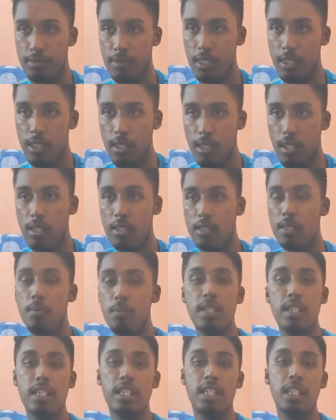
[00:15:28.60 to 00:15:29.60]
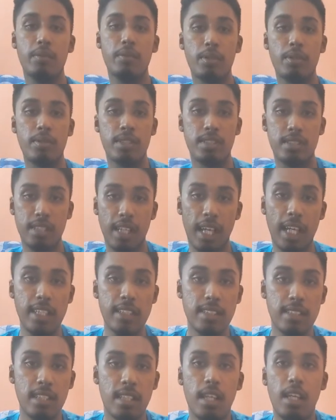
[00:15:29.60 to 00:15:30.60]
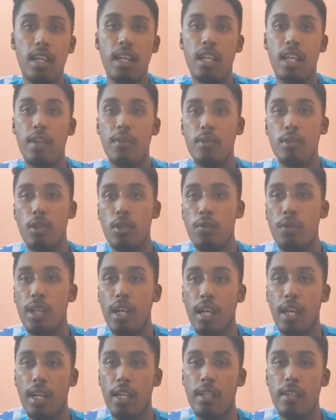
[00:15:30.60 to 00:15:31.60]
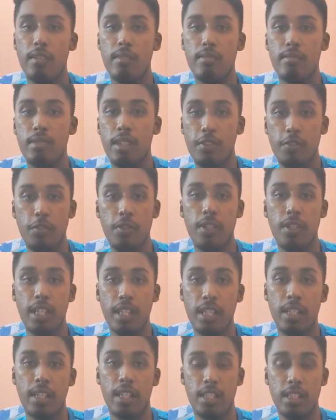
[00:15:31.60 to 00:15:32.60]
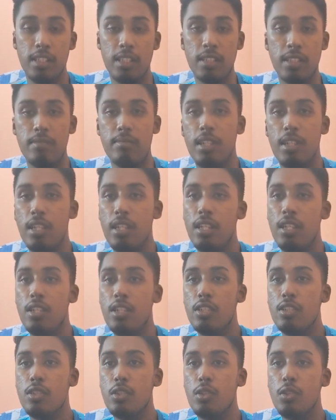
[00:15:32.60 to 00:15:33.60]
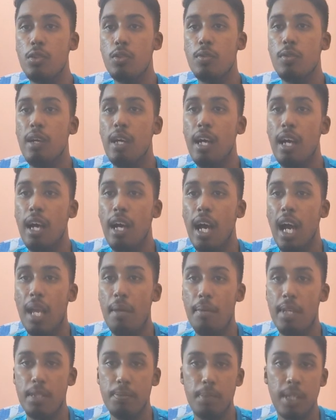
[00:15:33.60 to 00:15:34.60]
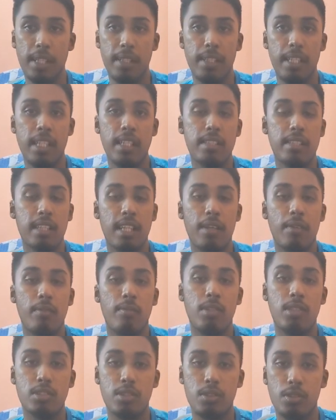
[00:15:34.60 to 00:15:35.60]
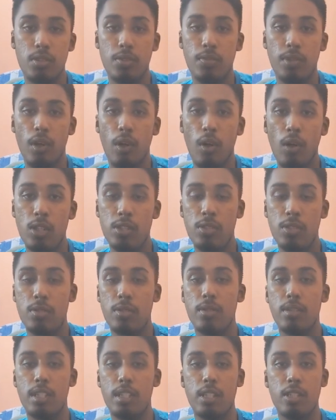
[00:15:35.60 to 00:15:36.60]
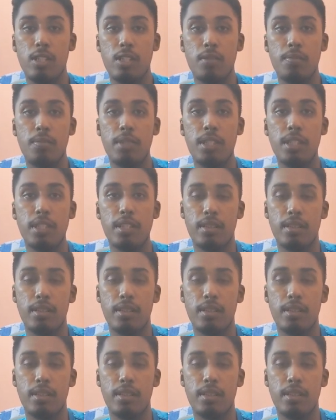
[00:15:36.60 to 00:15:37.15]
a similarity with science, even though we are differ in religion. So I'm expecting that we all should need to be